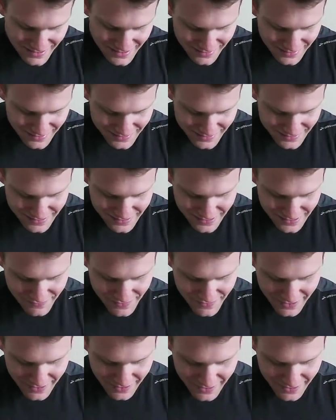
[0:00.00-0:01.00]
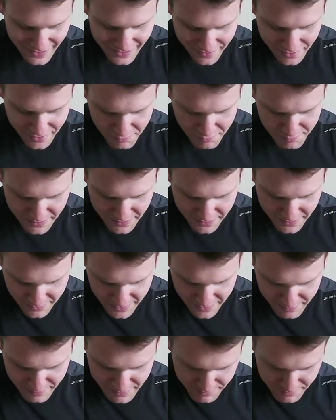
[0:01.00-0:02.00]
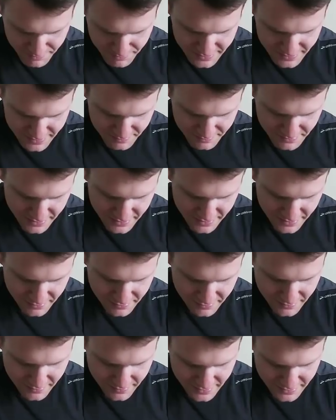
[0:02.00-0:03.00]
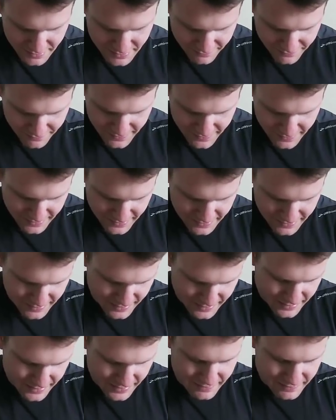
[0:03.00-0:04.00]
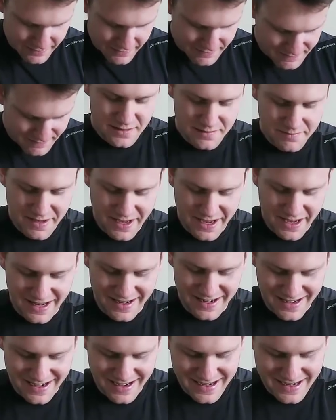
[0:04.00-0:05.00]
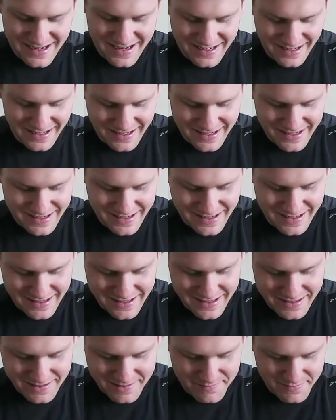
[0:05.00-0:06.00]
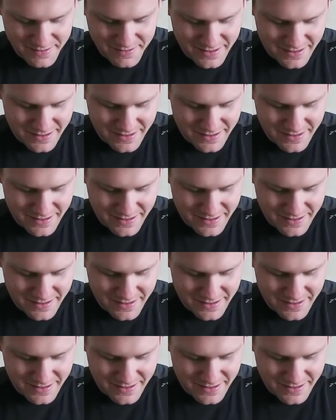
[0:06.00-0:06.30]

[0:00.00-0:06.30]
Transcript: Let's see if I can get it open though. That may be something totally different. Here you go. Man, I am